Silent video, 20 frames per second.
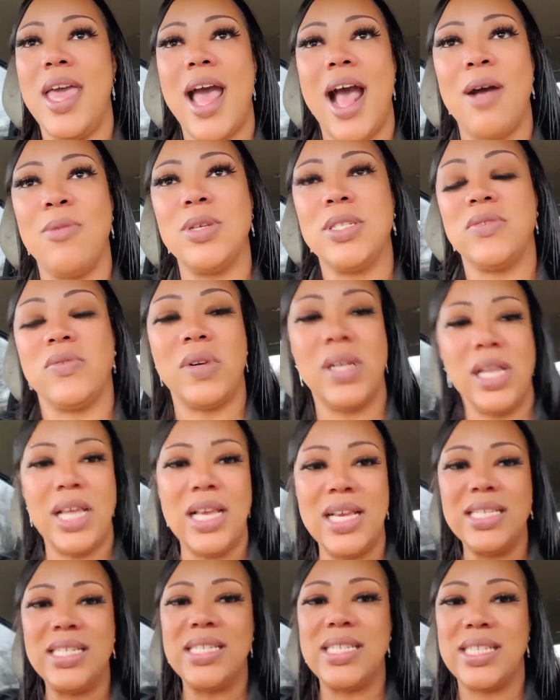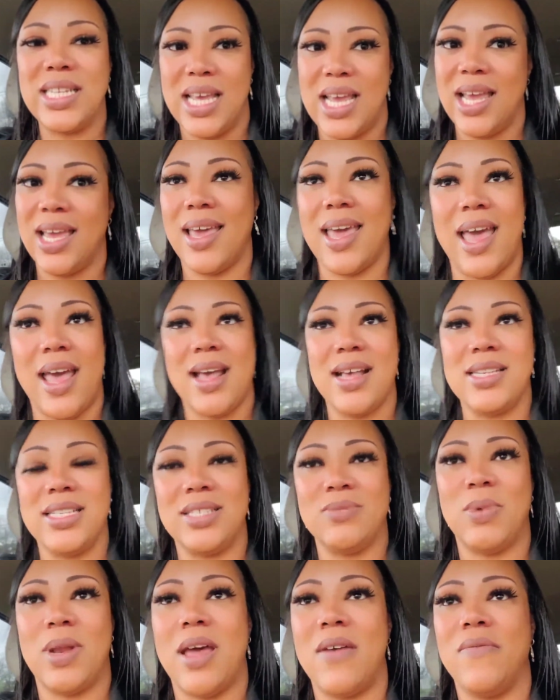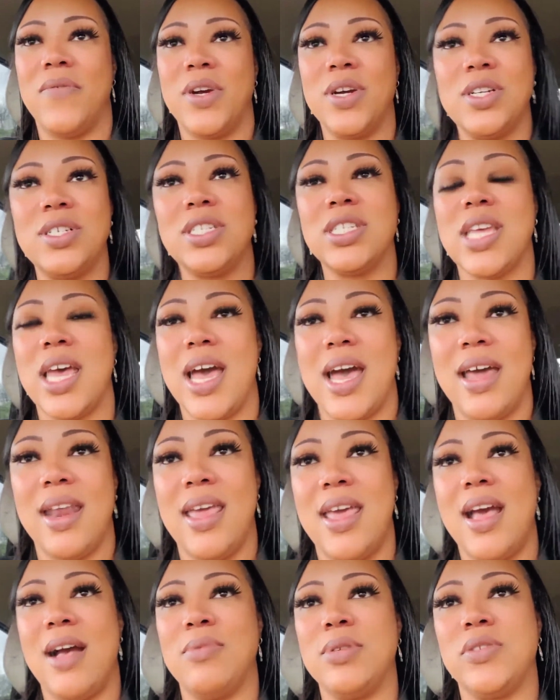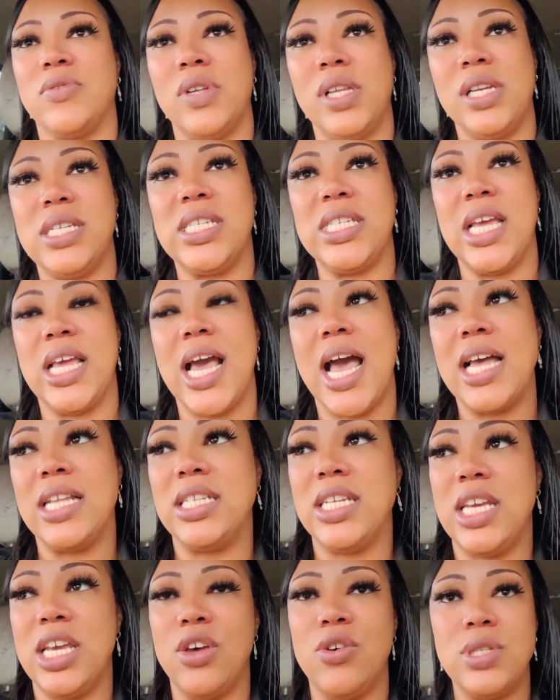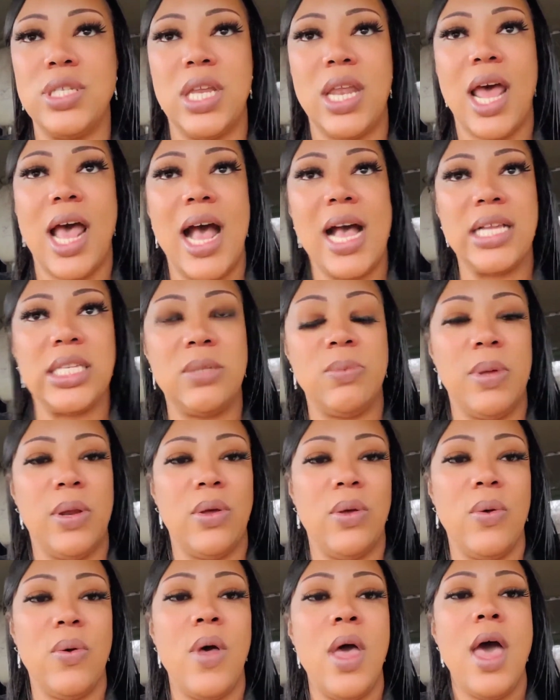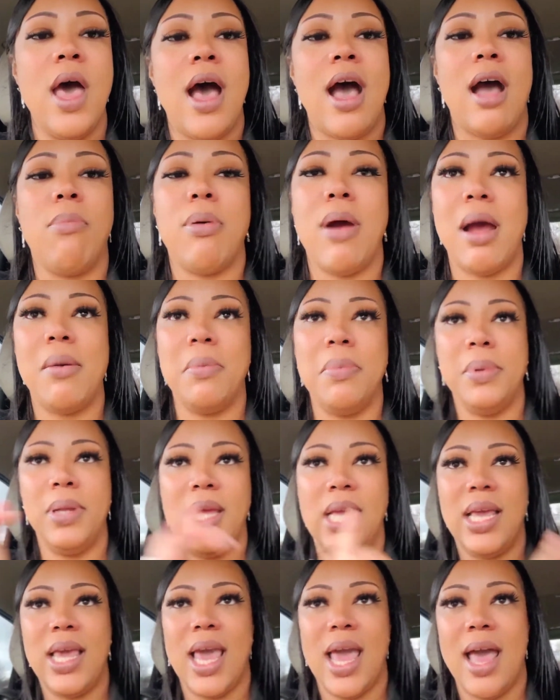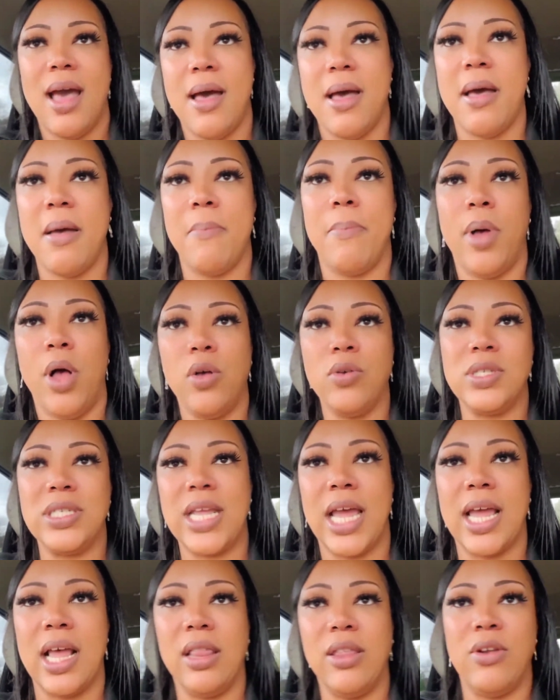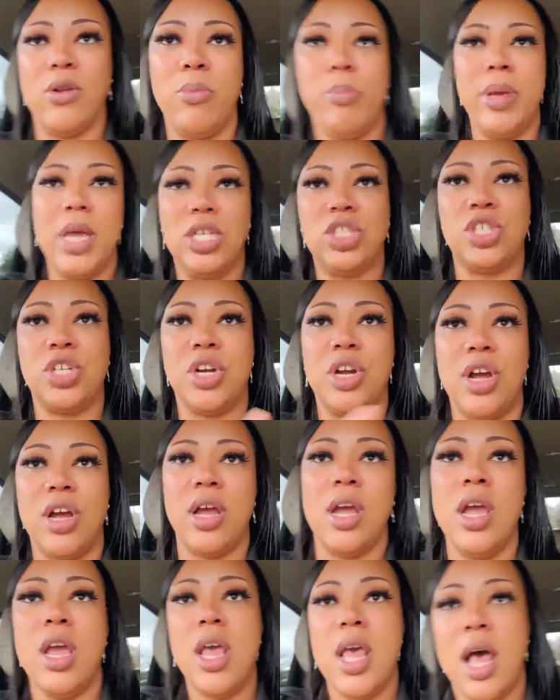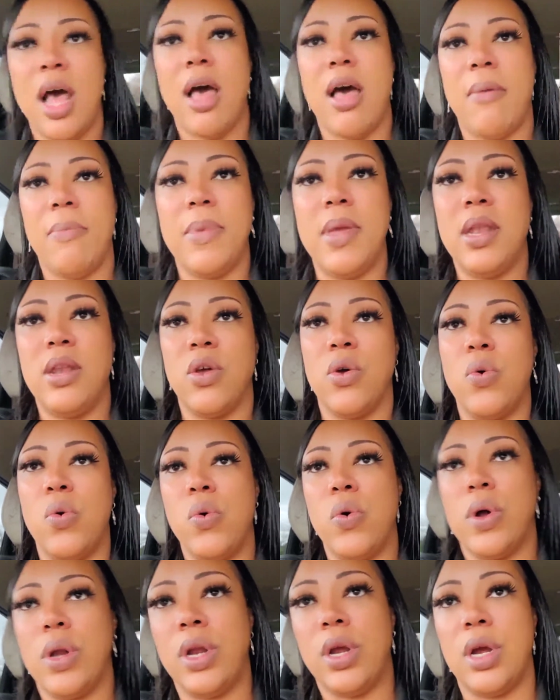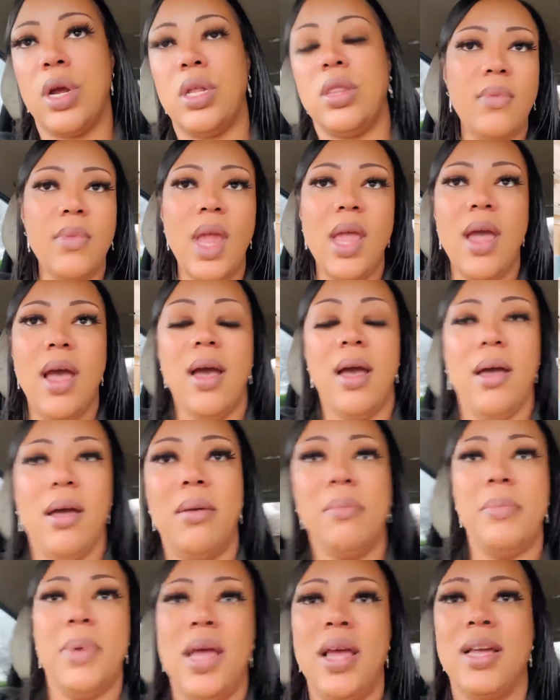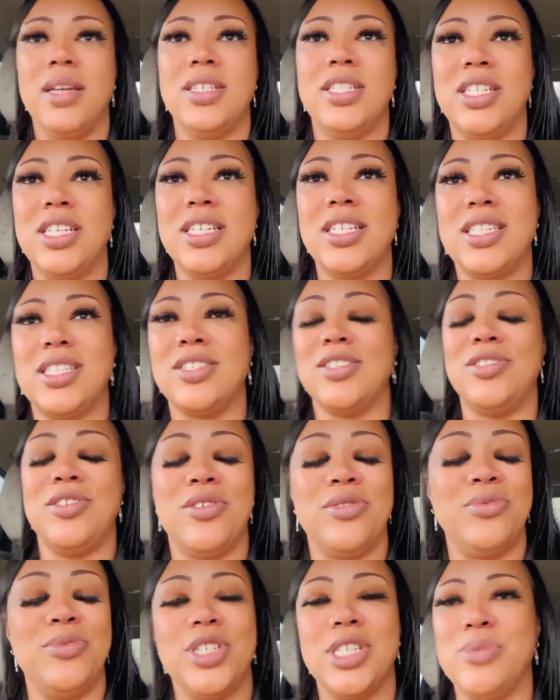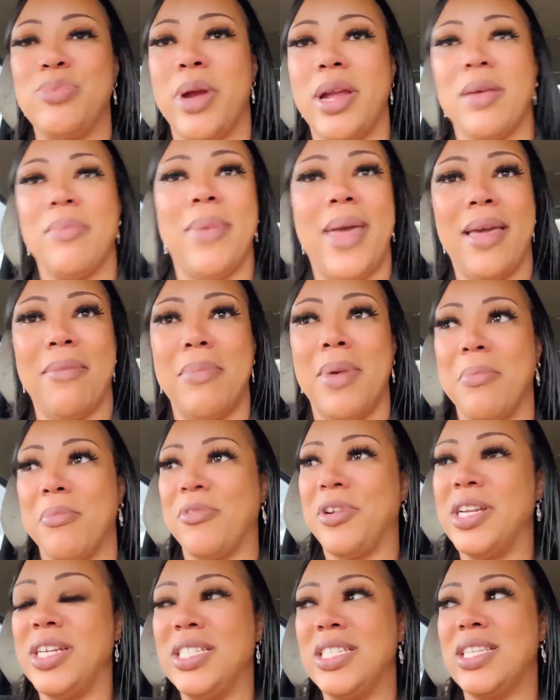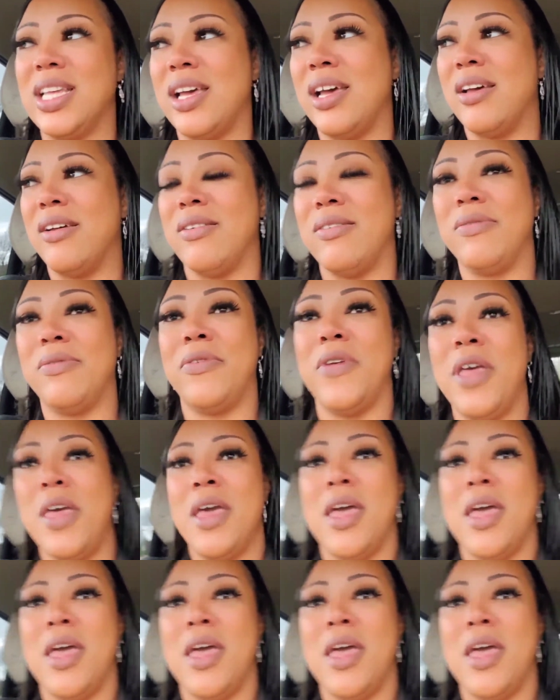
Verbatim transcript: I was really sick, guys. When I first got it, I was really sick. I did go to the hospital. I'll probably um, post like a little picture up in the corner. Um, just, you know, just bringing back memories of